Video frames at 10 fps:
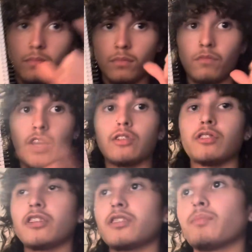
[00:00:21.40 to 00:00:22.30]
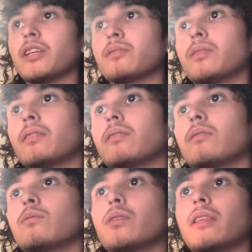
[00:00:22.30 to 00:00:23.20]
vector displacement
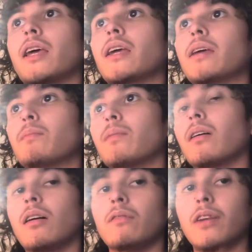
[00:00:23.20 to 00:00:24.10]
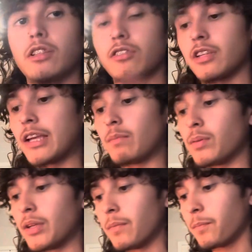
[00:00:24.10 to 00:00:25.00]
with A and vectors A and P.